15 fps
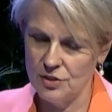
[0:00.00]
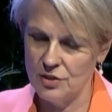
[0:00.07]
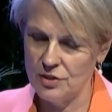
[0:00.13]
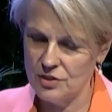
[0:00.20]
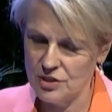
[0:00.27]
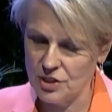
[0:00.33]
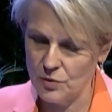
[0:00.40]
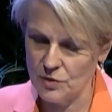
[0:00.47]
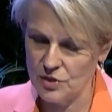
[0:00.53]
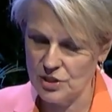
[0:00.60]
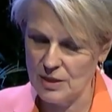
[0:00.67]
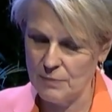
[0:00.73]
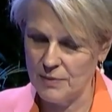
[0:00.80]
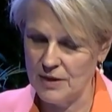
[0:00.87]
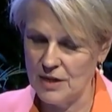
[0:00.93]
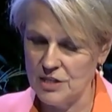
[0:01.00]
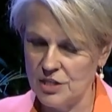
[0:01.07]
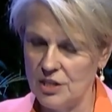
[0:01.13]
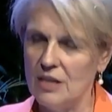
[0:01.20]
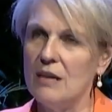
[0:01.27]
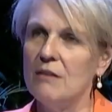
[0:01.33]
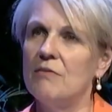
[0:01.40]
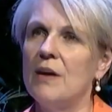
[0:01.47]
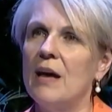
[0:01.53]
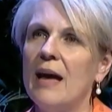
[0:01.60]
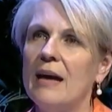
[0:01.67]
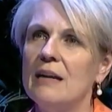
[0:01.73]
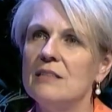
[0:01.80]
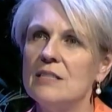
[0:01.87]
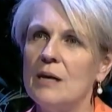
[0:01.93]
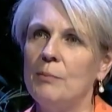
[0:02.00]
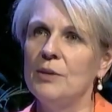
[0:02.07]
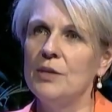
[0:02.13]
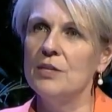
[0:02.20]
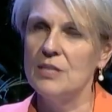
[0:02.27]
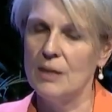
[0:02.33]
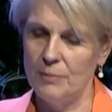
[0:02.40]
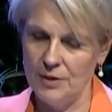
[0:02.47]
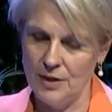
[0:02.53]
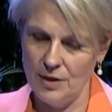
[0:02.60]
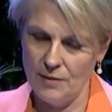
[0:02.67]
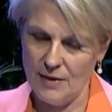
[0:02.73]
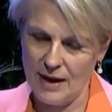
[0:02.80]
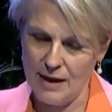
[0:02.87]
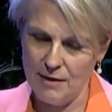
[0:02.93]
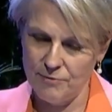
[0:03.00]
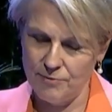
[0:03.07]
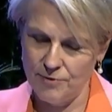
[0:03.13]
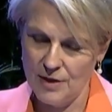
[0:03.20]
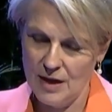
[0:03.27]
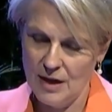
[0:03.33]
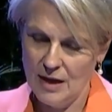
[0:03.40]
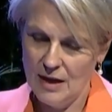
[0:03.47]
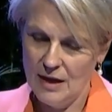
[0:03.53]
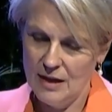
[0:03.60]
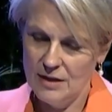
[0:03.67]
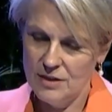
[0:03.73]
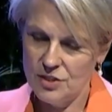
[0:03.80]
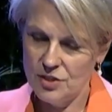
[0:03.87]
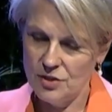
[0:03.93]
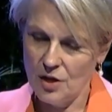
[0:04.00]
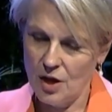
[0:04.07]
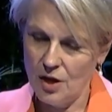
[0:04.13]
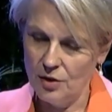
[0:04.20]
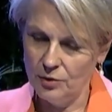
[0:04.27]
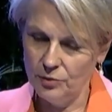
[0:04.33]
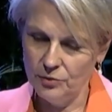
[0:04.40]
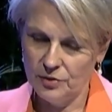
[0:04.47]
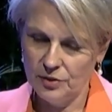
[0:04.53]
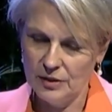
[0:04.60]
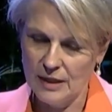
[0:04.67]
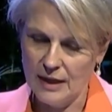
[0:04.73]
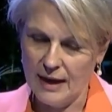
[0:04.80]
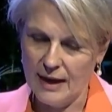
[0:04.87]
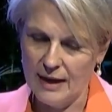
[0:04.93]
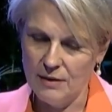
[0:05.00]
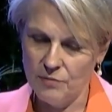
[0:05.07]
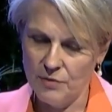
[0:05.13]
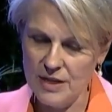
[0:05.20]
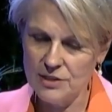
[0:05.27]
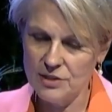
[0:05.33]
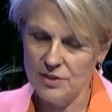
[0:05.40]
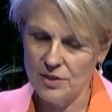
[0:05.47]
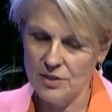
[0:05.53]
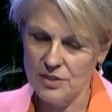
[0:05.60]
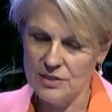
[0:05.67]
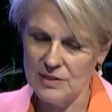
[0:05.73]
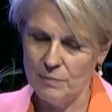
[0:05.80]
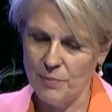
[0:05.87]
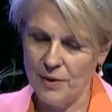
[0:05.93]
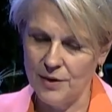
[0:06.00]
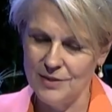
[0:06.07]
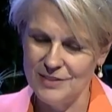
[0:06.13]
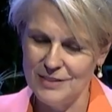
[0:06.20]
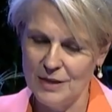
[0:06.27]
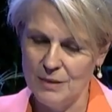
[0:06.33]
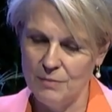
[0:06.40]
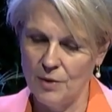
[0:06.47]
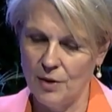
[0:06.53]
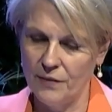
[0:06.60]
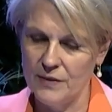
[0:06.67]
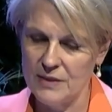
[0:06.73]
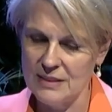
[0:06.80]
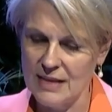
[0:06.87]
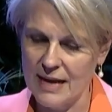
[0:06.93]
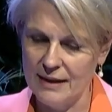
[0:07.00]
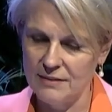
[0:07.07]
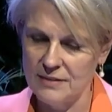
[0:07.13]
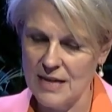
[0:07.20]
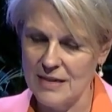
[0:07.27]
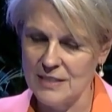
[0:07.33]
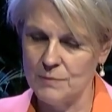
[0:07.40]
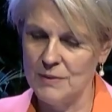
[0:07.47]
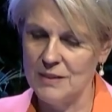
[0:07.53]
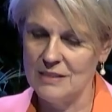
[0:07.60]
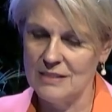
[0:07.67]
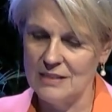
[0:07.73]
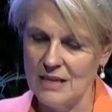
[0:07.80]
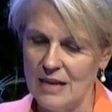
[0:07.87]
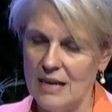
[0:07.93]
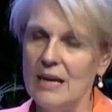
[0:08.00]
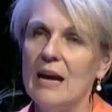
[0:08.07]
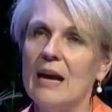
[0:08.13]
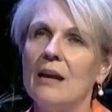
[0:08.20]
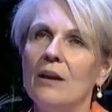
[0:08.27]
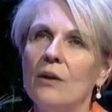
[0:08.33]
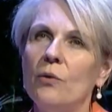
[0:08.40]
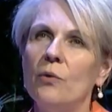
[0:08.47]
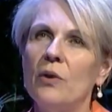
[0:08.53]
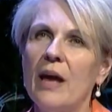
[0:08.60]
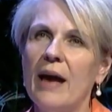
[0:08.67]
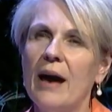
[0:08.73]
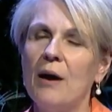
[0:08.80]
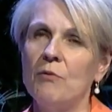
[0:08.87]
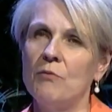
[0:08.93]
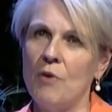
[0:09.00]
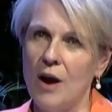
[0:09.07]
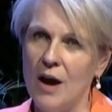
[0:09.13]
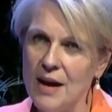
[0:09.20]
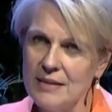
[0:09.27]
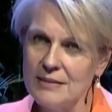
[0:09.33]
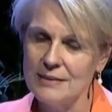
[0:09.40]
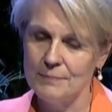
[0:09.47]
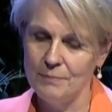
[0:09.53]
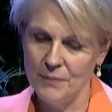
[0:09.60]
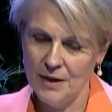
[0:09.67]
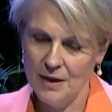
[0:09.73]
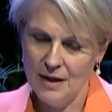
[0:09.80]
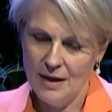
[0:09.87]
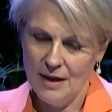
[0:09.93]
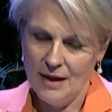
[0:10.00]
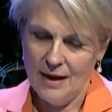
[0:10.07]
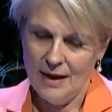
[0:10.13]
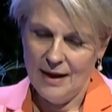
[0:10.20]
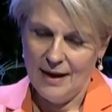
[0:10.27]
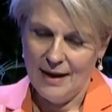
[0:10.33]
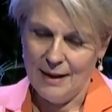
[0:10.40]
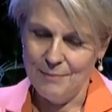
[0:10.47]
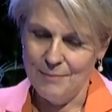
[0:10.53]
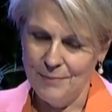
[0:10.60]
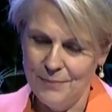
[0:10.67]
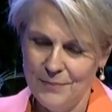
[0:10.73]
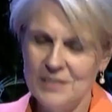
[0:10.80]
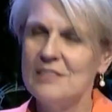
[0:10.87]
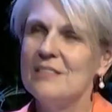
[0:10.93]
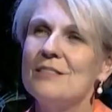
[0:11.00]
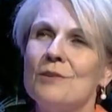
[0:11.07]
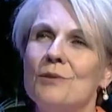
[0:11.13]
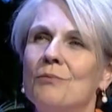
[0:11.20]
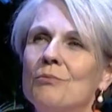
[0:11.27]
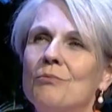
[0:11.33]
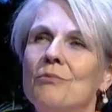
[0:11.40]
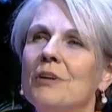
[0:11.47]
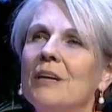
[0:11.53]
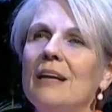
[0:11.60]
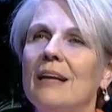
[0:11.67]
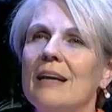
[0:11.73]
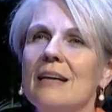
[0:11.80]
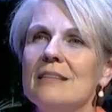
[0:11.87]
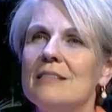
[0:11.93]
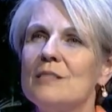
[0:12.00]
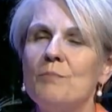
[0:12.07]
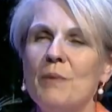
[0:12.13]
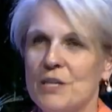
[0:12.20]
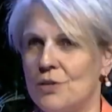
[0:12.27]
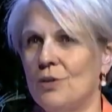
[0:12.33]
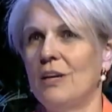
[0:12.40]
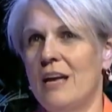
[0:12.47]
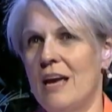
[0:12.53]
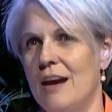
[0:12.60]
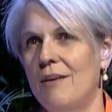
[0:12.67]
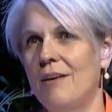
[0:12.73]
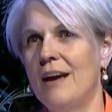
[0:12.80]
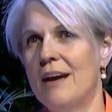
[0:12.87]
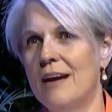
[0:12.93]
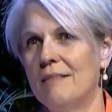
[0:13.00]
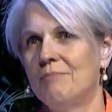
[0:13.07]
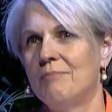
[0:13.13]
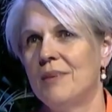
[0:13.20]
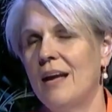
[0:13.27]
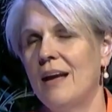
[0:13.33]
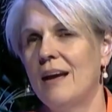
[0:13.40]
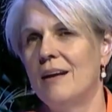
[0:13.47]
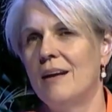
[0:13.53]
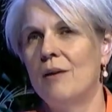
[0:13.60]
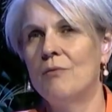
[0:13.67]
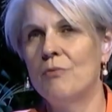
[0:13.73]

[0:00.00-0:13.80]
Stewardship Initiative and WWF to hold a research symposium on the South Tasman Sea and Lord Howe Rise. This is a really special area, a